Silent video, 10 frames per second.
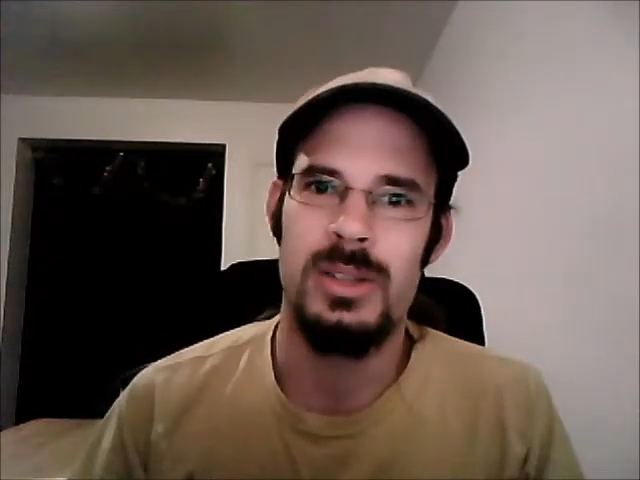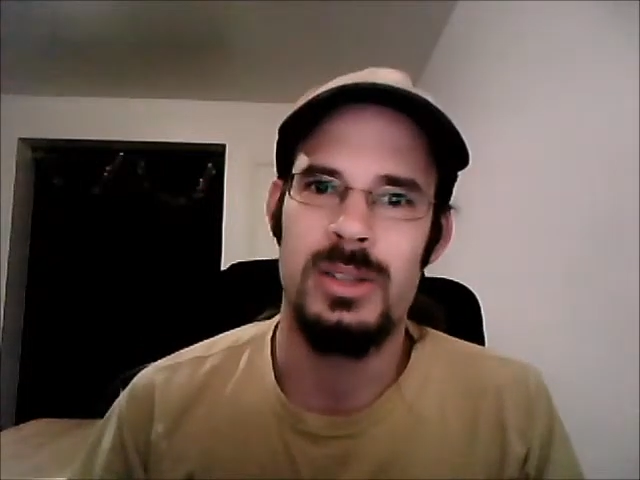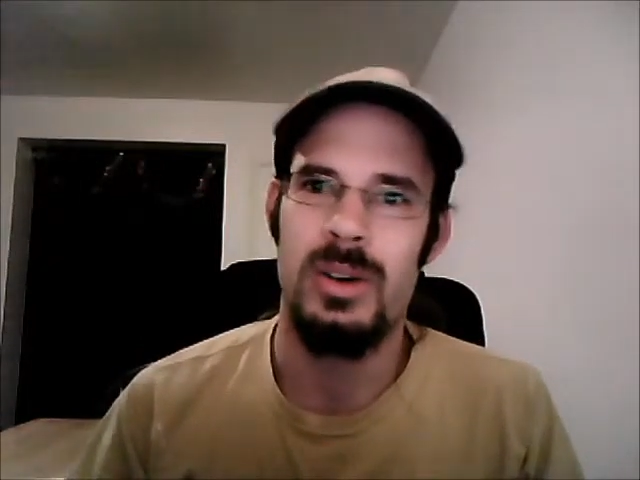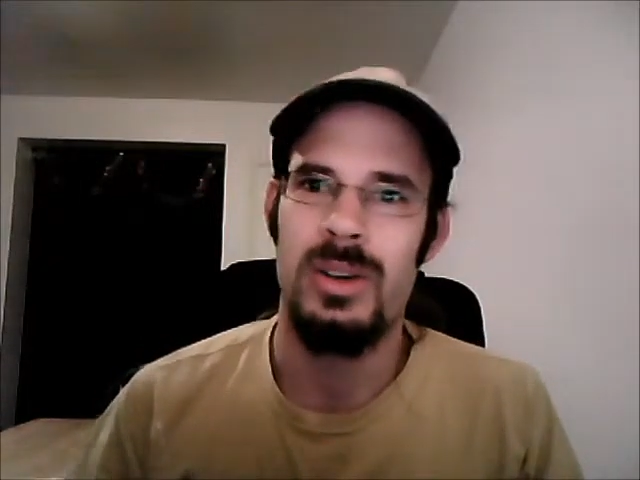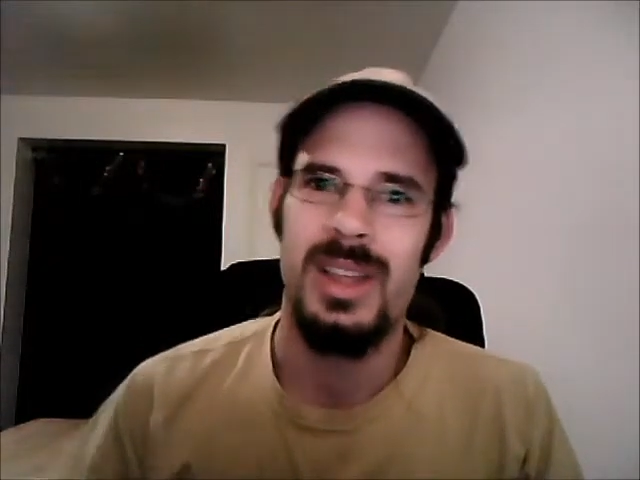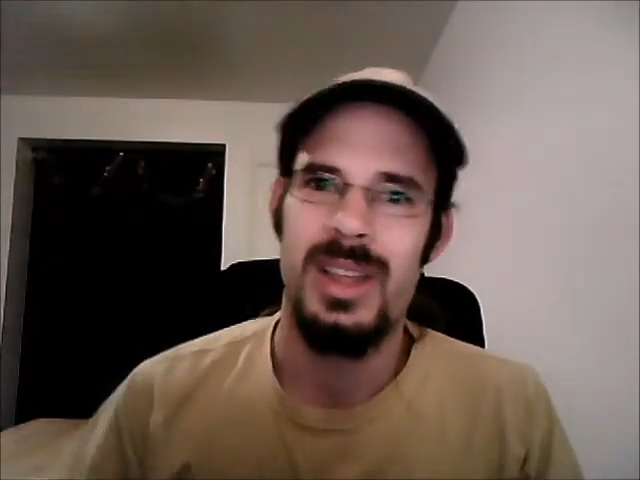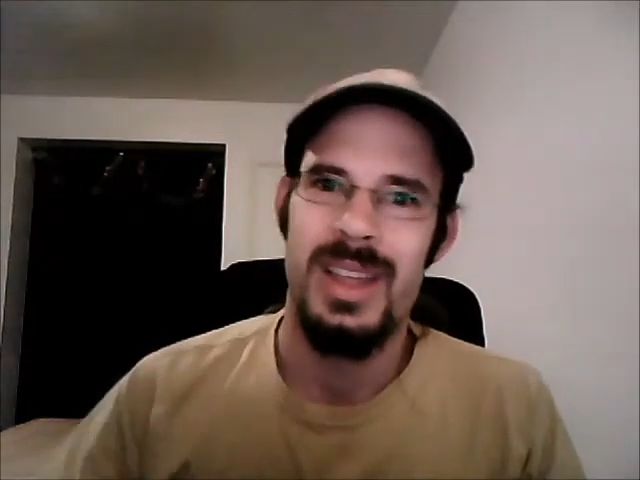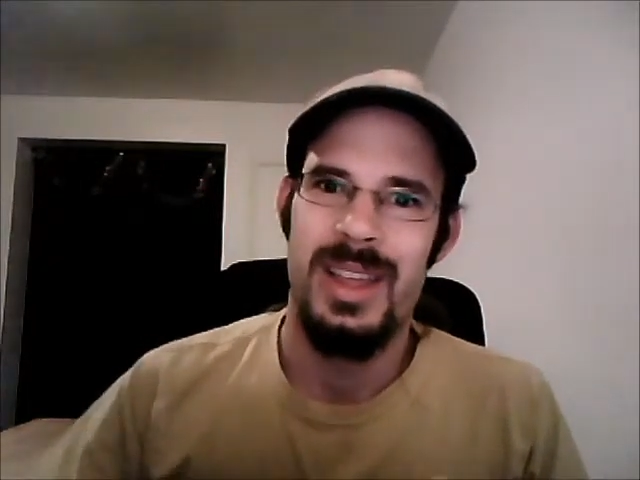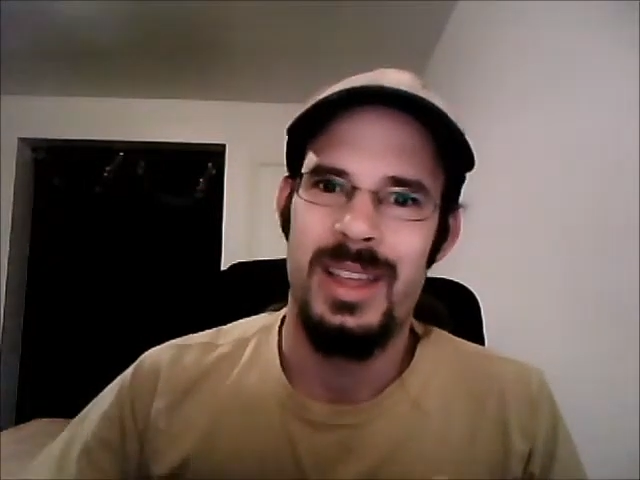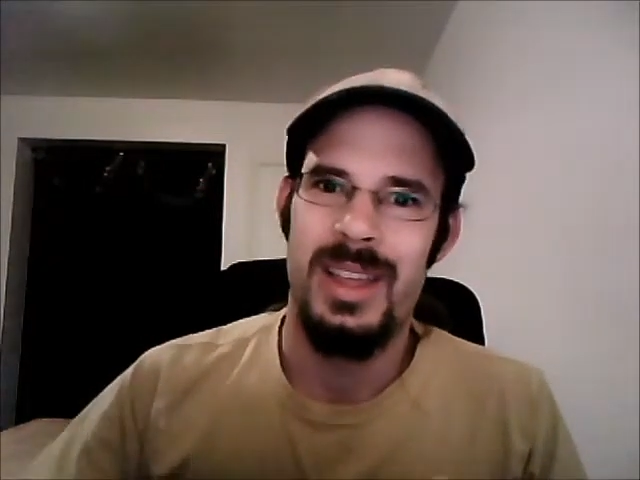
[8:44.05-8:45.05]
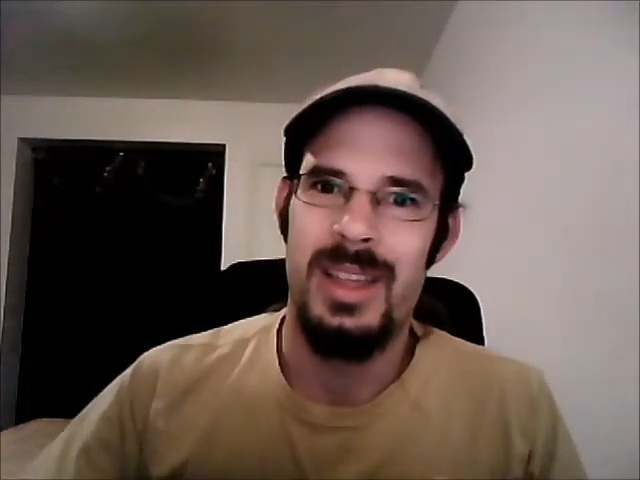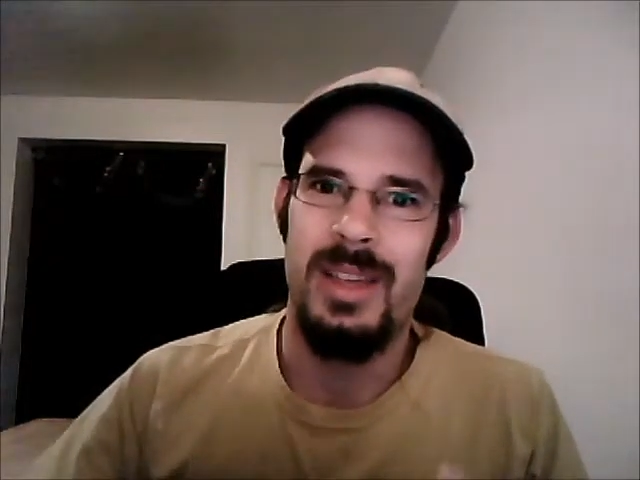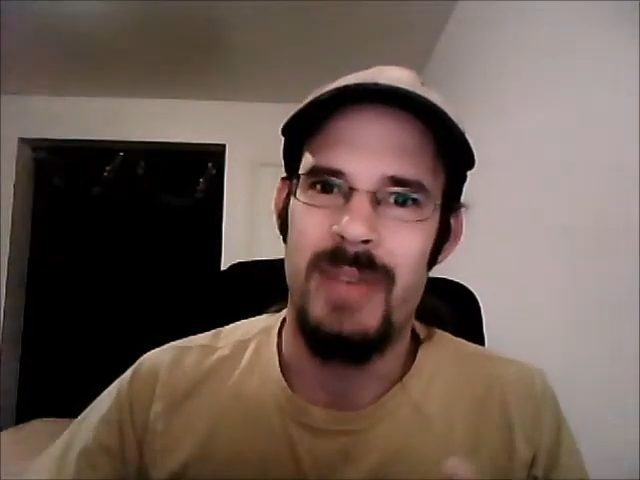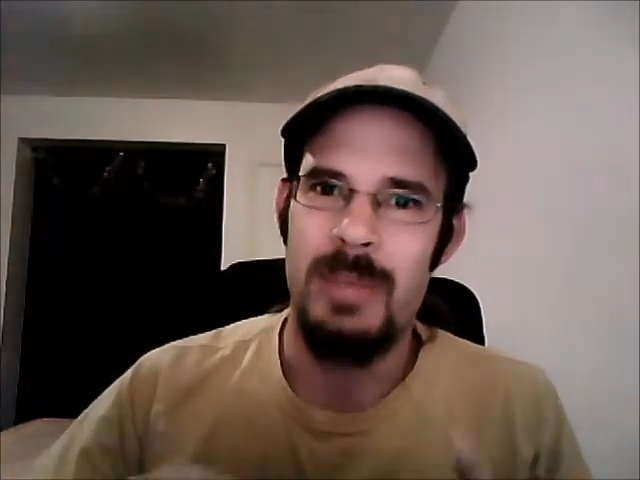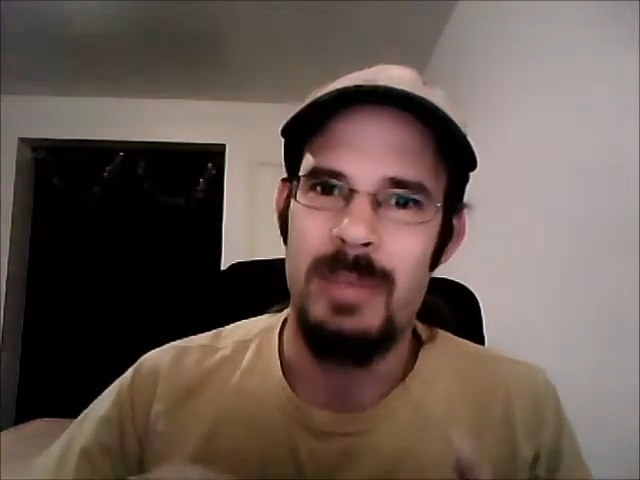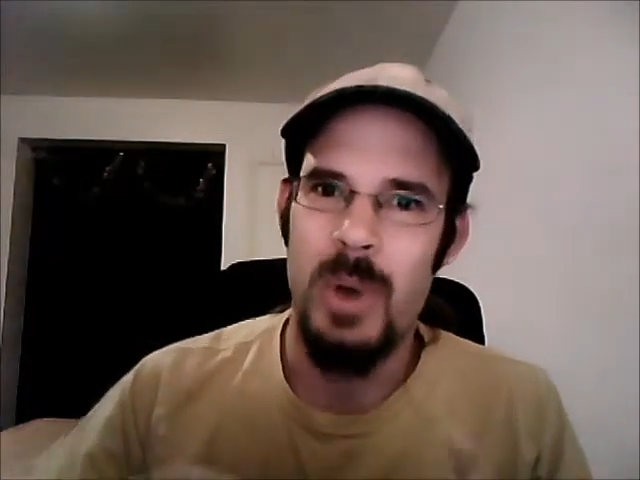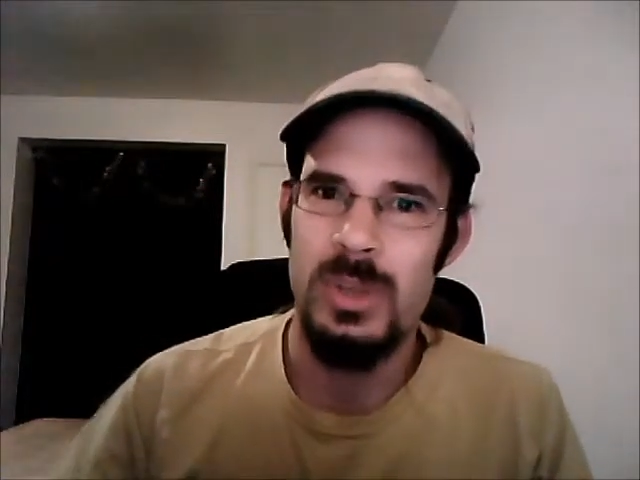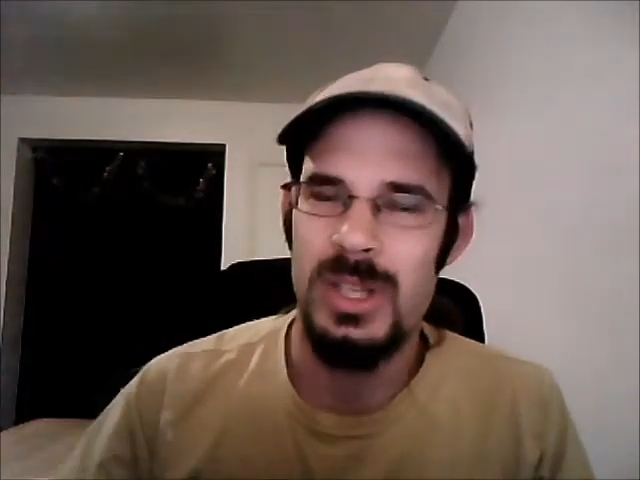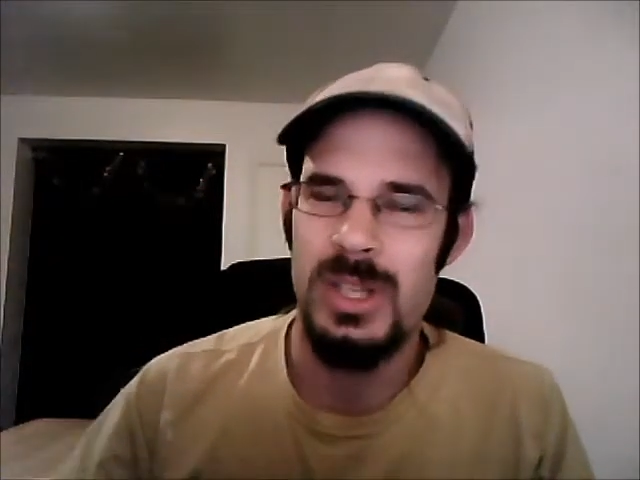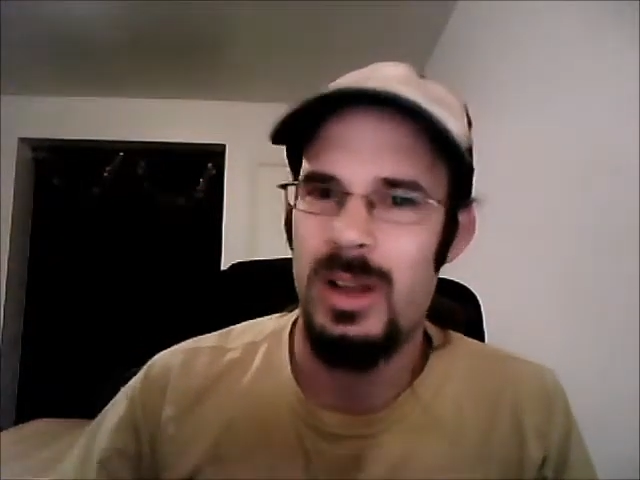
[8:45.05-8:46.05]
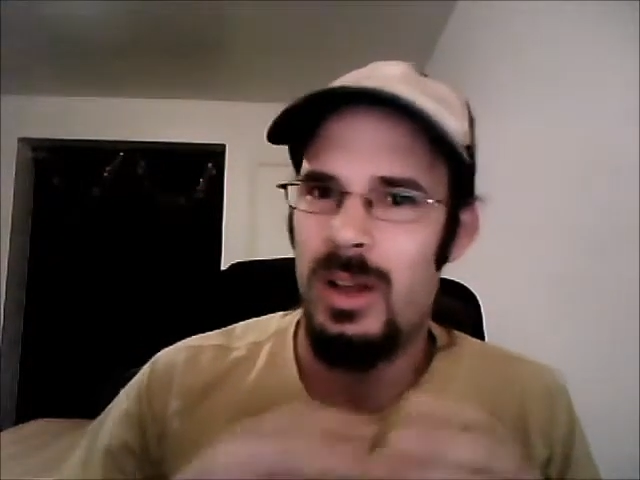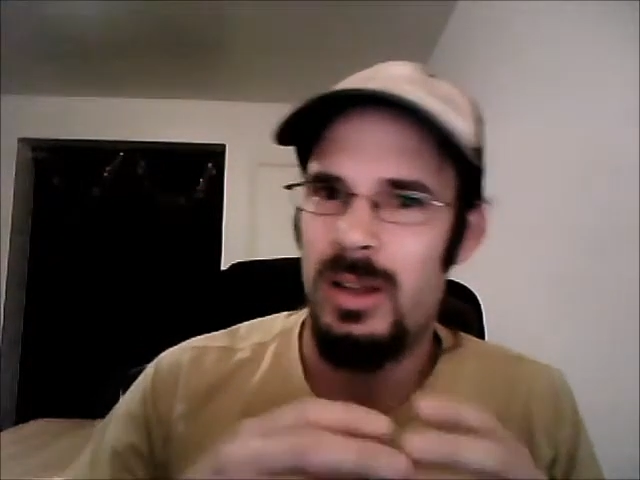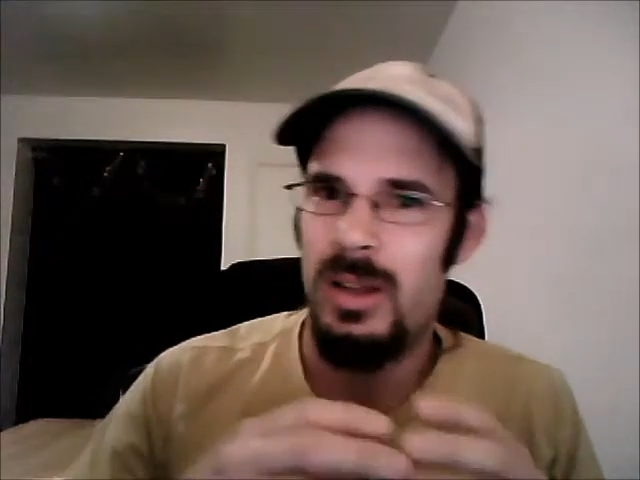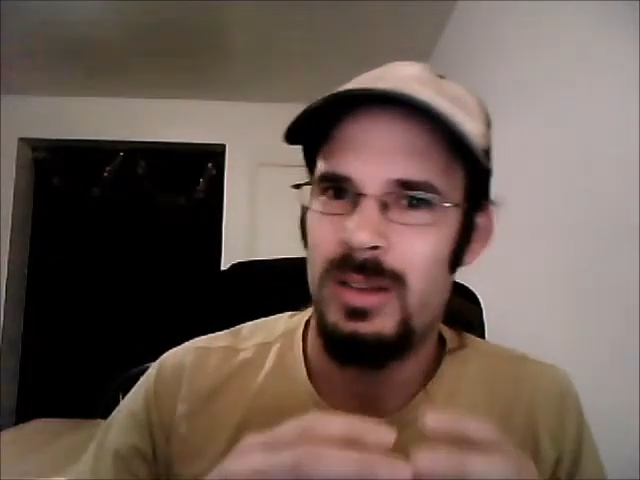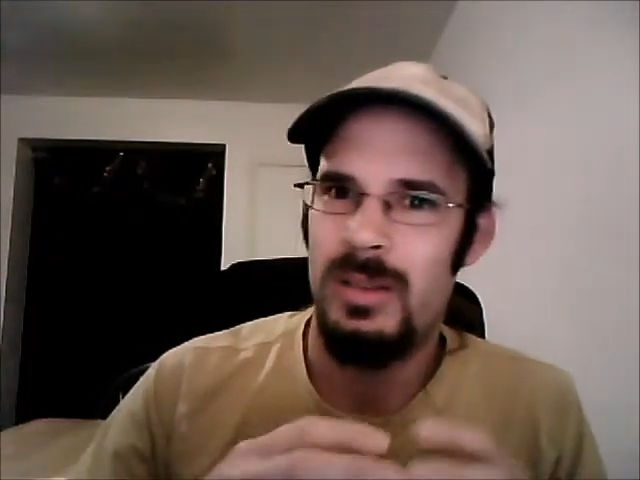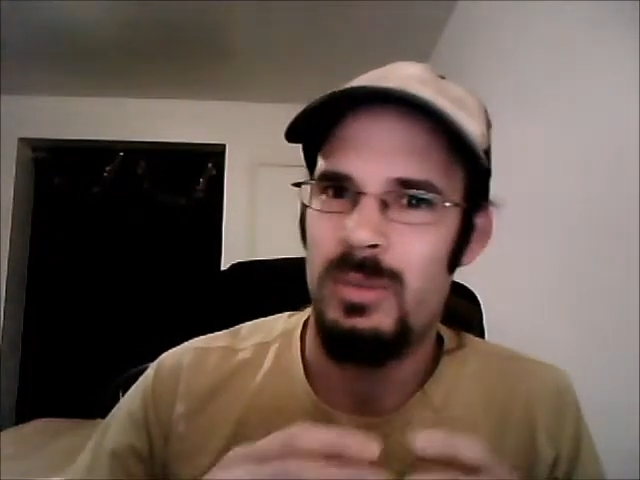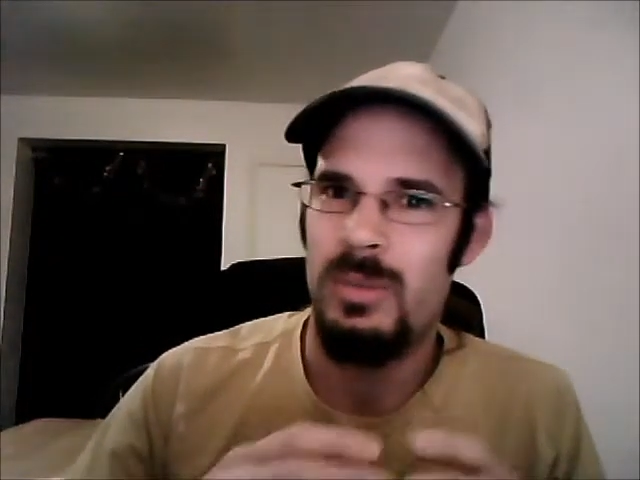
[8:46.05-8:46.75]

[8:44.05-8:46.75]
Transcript: So if I post it on,